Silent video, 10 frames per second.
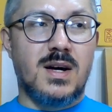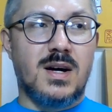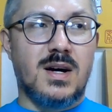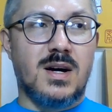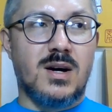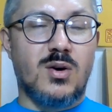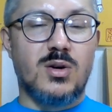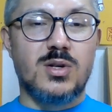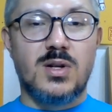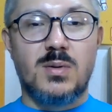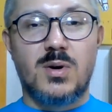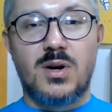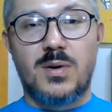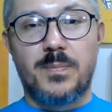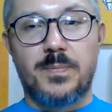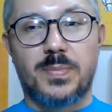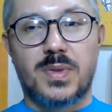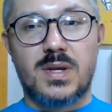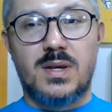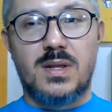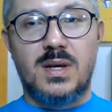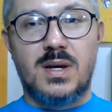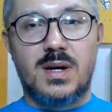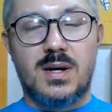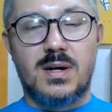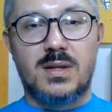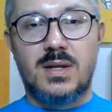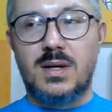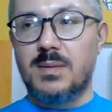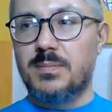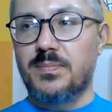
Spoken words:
Also, there were the uh, the